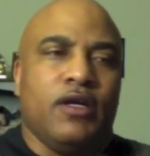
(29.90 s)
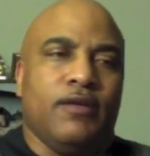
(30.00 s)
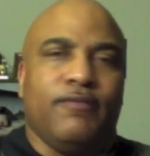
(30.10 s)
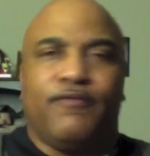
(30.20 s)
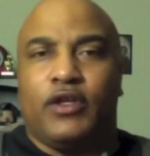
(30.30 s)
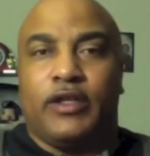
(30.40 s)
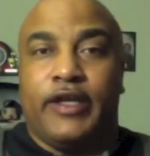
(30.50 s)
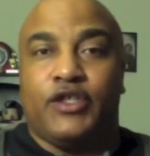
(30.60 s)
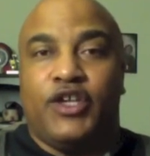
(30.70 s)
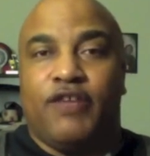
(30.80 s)
For the
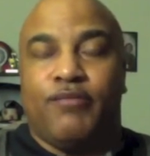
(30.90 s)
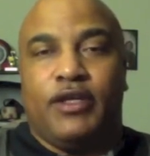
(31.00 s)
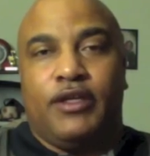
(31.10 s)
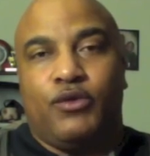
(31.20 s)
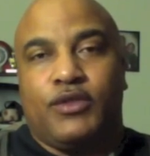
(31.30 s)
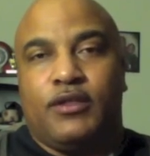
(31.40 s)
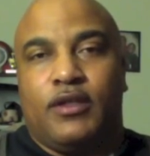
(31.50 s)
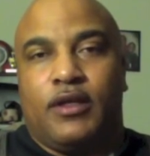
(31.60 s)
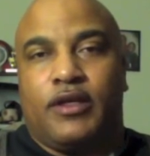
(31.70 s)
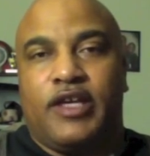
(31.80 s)
last year I've been using
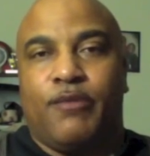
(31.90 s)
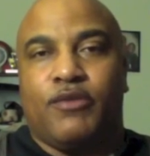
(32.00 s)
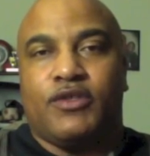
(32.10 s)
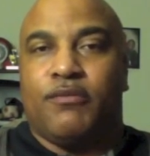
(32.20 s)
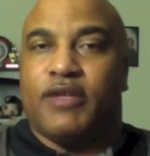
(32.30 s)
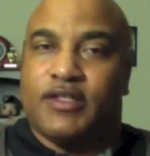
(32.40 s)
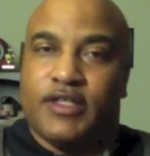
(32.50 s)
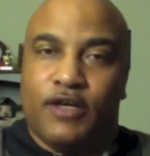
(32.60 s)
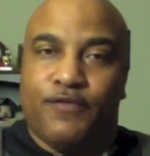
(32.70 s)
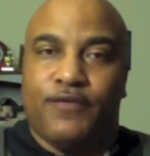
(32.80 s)
the cameras on my
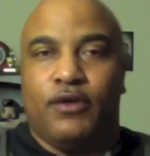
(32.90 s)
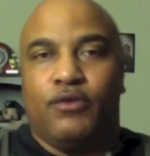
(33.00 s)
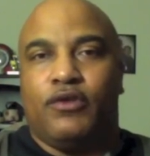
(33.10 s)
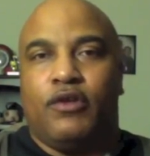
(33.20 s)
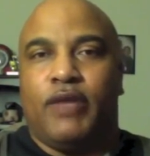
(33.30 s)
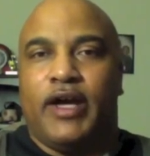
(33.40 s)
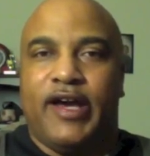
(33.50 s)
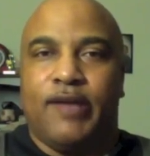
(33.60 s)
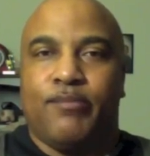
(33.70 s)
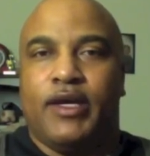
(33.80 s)
cell phone, on
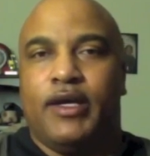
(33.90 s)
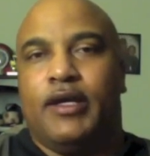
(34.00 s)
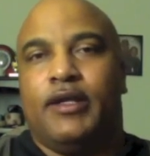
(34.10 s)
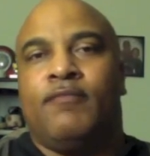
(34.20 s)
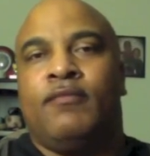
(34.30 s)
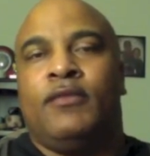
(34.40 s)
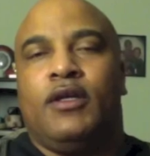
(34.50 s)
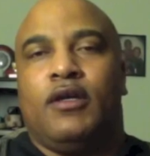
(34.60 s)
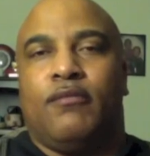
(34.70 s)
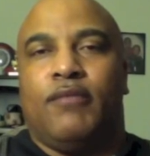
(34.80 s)
my iPad,
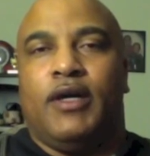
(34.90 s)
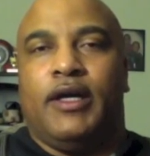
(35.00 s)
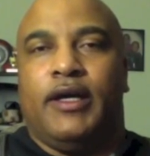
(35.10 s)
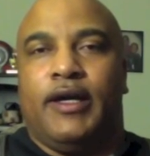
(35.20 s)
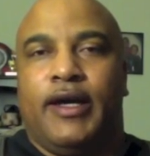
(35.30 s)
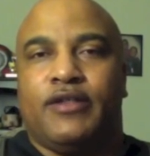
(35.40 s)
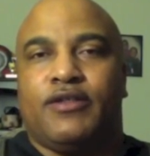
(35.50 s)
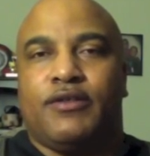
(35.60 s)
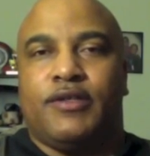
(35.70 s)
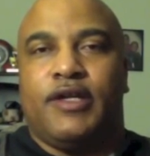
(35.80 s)
on my Acer
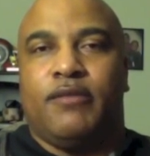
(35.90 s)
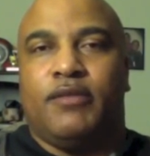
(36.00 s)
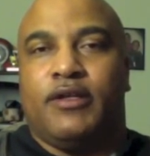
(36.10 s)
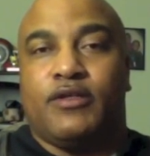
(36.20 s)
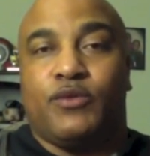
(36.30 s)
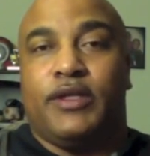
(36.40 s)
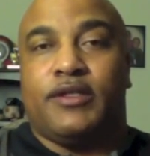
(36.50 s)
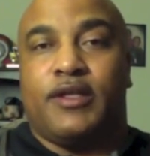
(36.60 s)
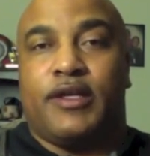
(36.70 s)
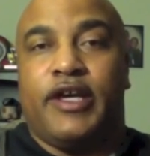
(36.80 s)
tablet, as well as
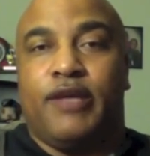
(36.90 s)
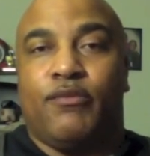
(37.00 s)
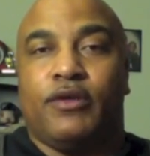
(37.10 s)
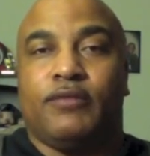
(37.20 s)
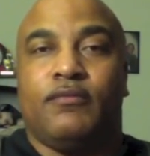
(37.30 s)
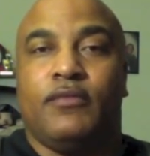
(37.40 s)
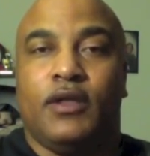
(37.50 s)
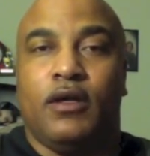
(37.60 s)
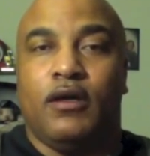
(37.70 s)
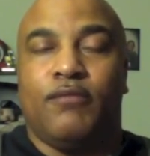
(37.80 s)
the camera
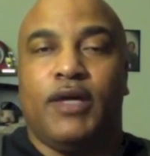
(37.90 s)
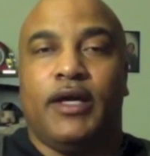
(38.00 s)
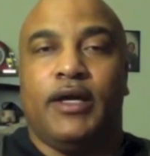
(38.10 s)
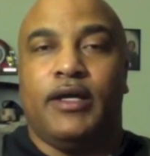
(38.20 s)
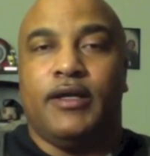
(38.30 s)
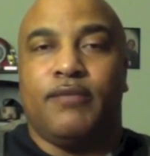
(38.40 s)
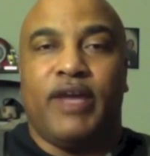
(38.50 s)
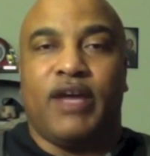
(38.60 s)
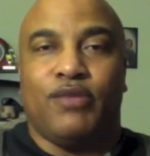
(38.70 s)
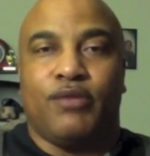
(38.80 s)
on my
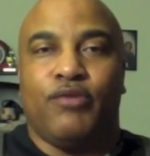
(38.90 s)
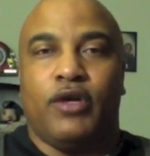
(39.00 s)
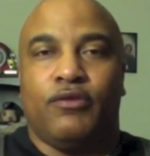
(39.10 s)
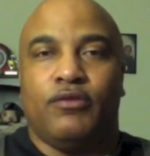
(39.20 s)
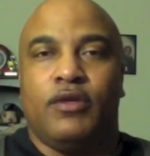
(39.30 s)
MacBook Pro.